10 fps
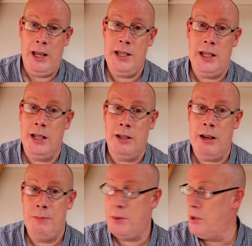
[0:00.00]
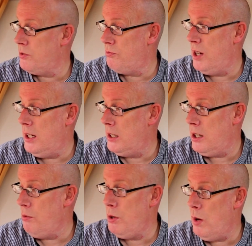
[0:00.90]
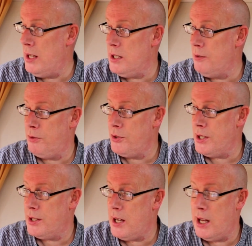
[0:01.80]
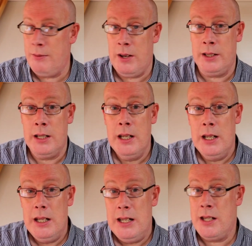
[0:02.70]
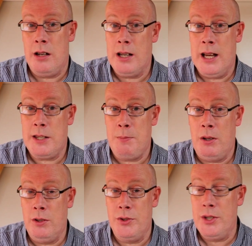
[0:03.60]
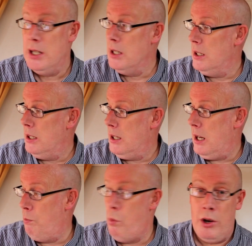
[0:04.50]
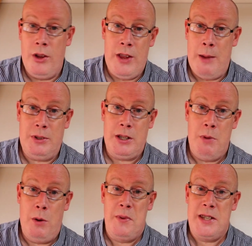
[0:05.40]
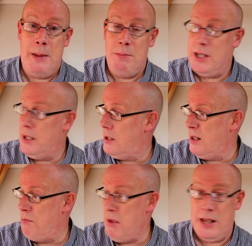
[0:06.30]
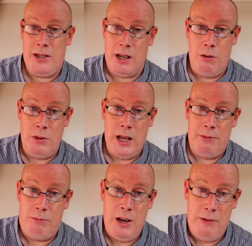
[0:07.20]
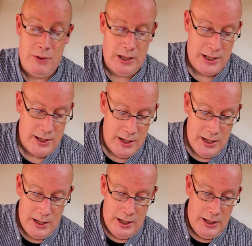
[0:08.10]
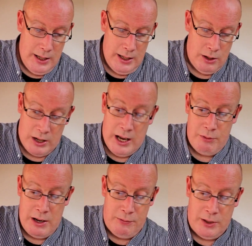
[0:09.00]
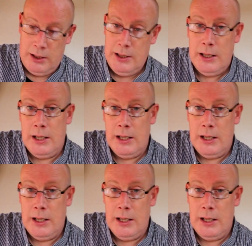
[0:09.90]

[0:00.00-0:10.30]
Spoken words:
80 kilograms, because really the only weight in the front of this caravan is our gas bottles, and one of them at the moment's empty. I'm yet to go and refill it, or get a refill.